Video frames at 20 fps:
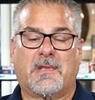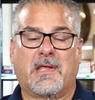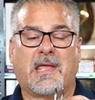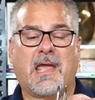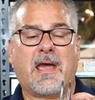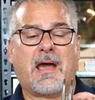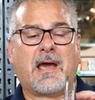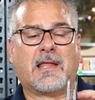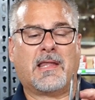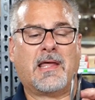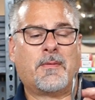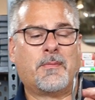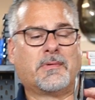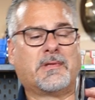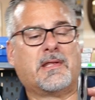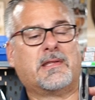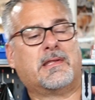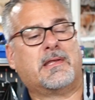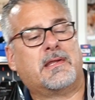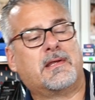they gave, I like what
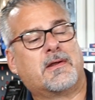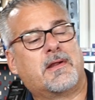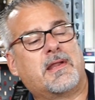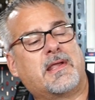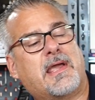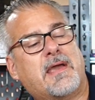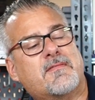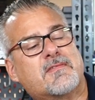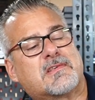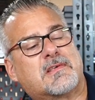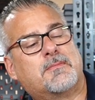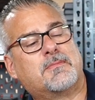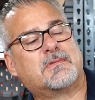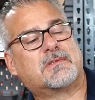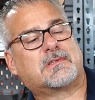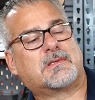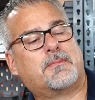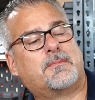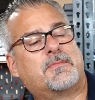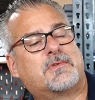they did here. They gave us
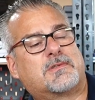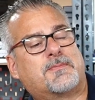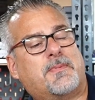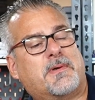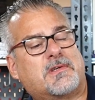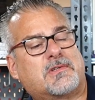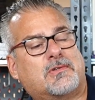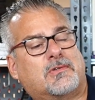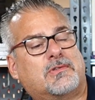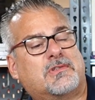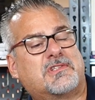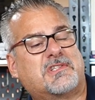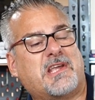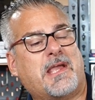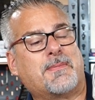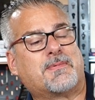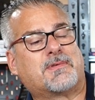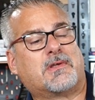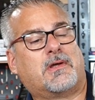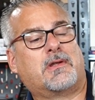some some special
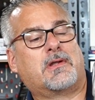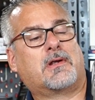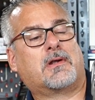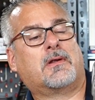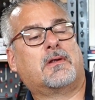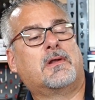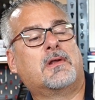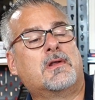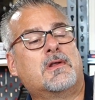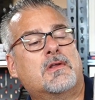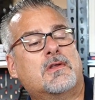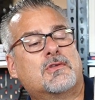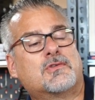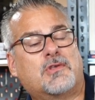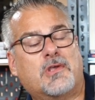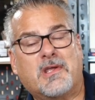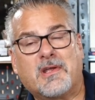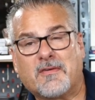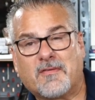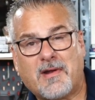shapes on there,
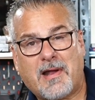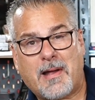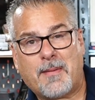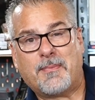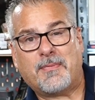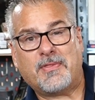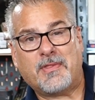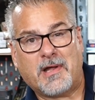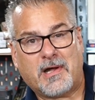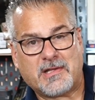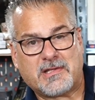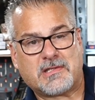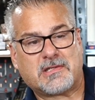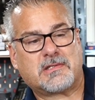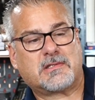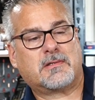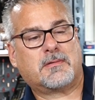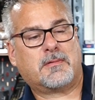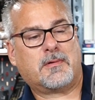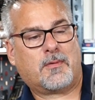so you can grab
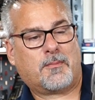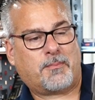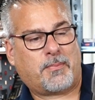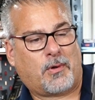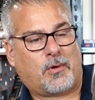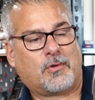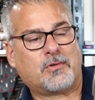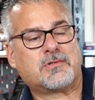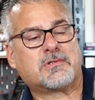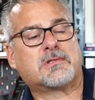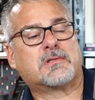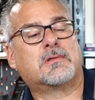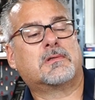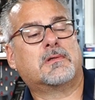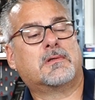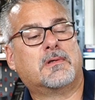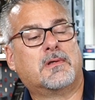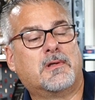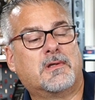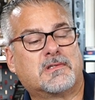nuts, bolts,
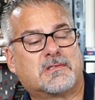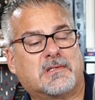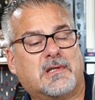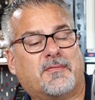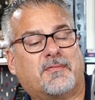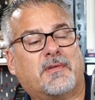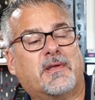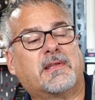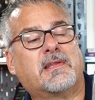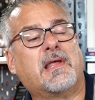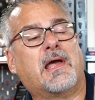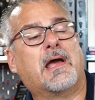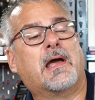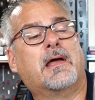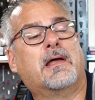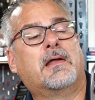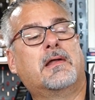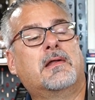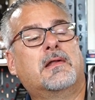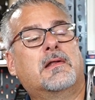stuff like
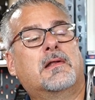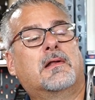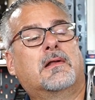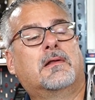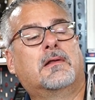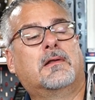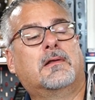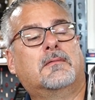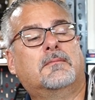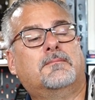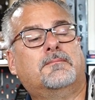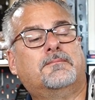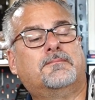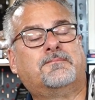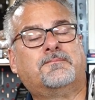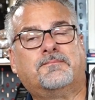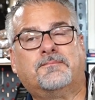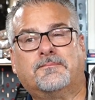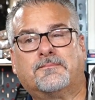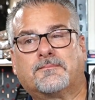that. So you could use it for what it's
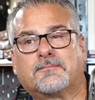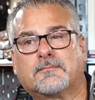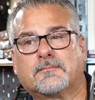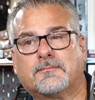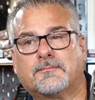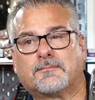not